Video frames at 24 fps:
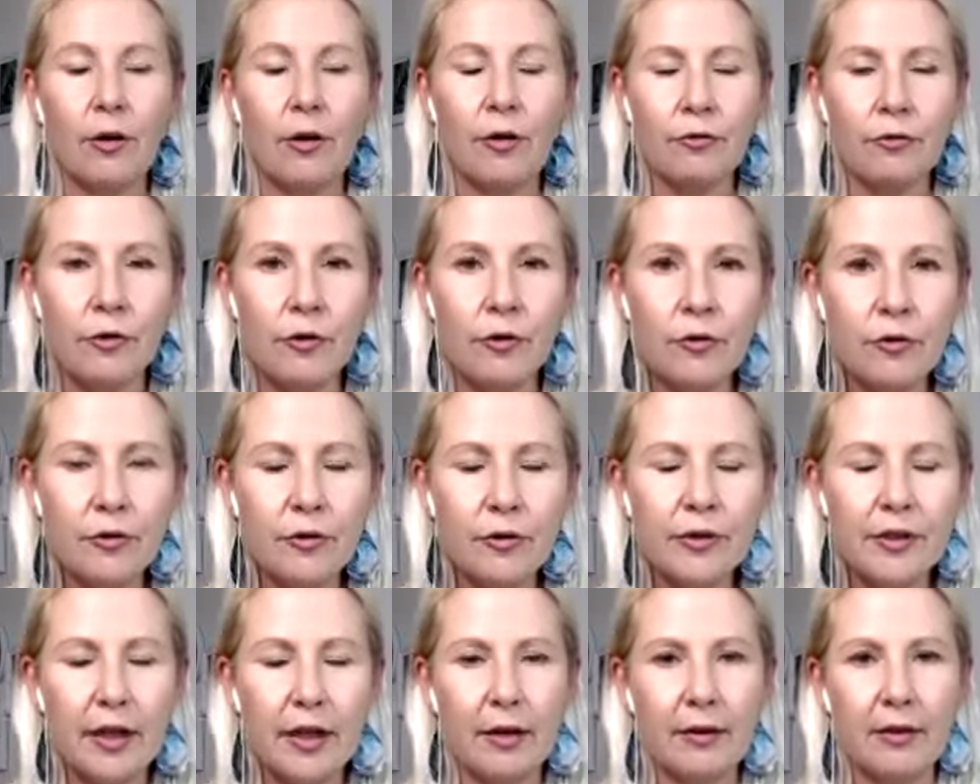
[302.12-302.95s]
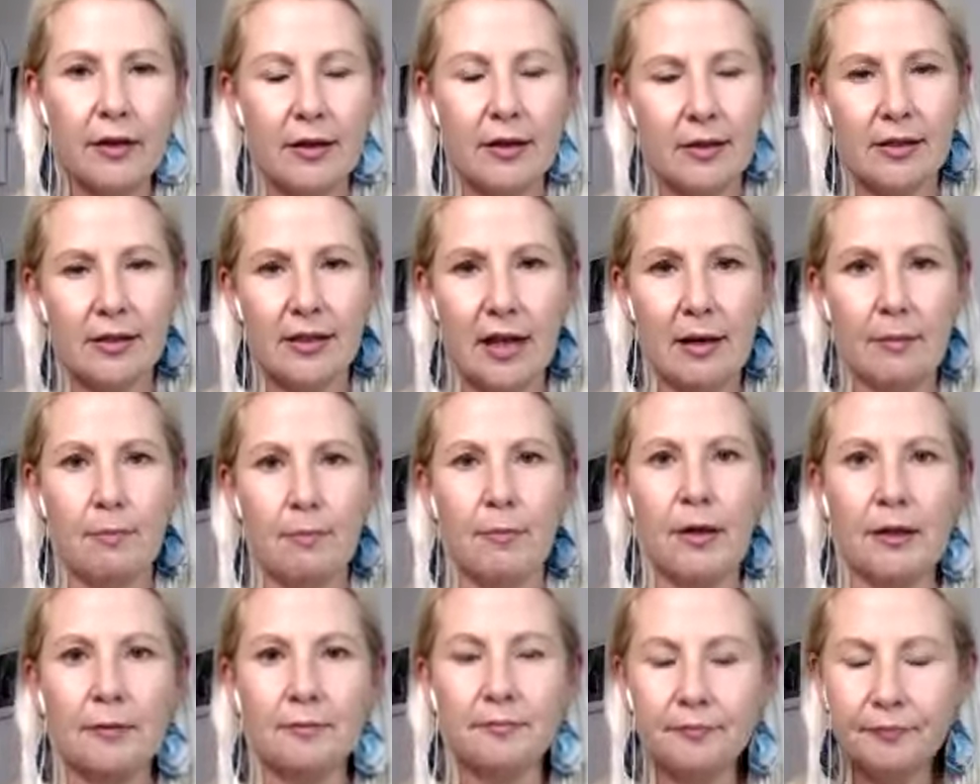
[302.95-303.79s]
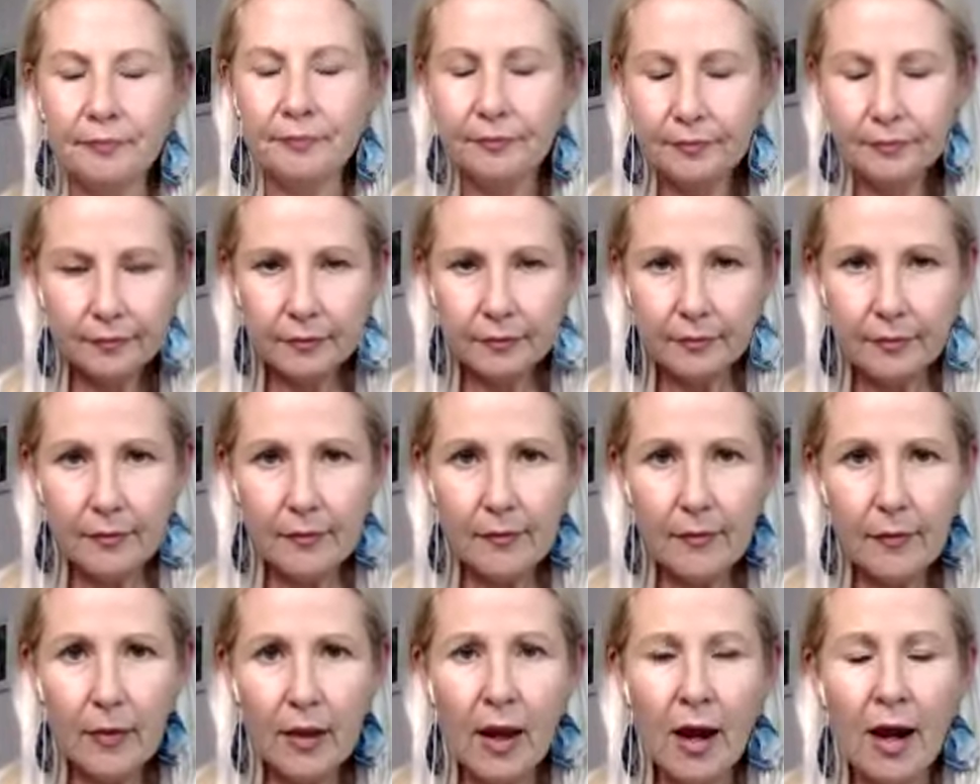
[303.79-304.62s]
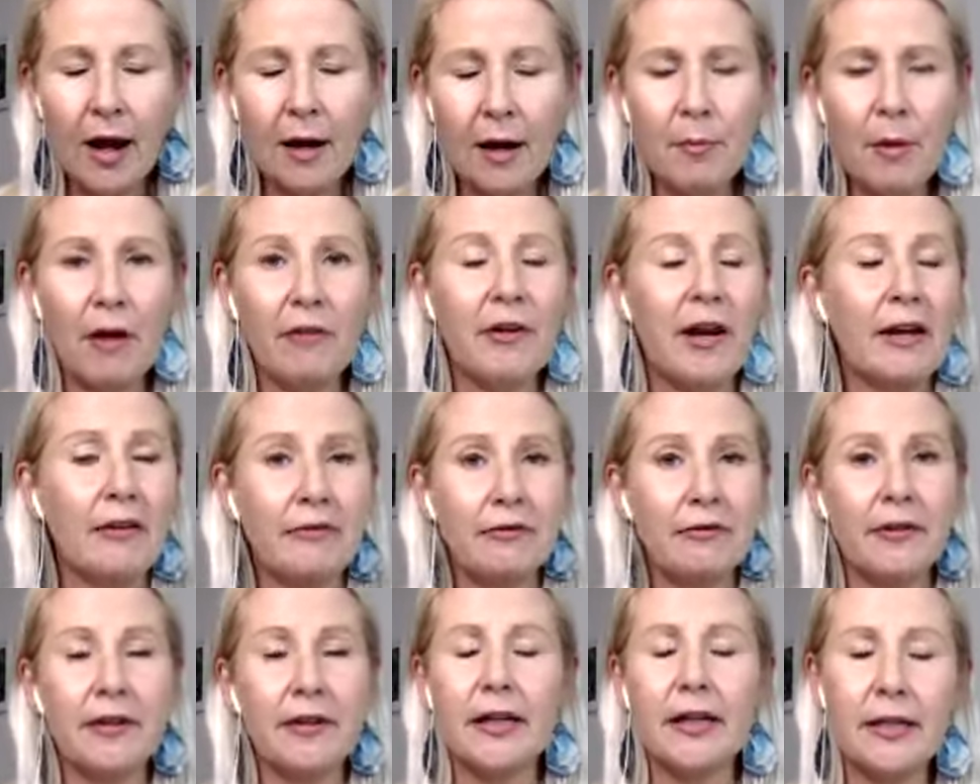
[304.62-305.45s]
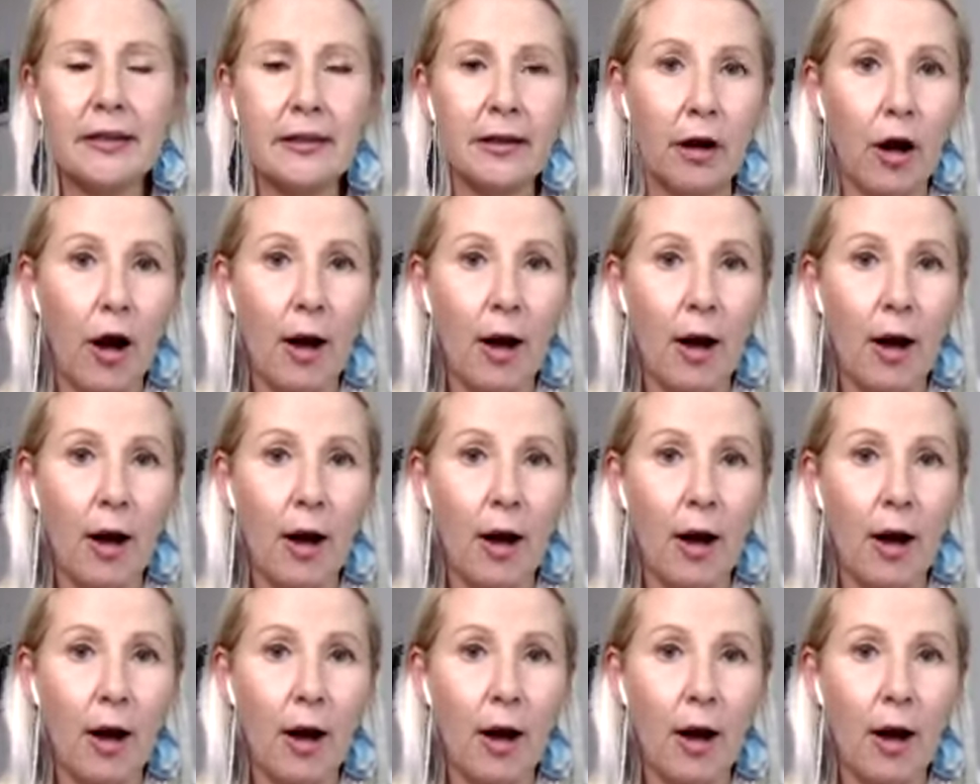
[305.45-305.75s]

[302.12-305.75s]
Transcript: I'll use the statement around feeling that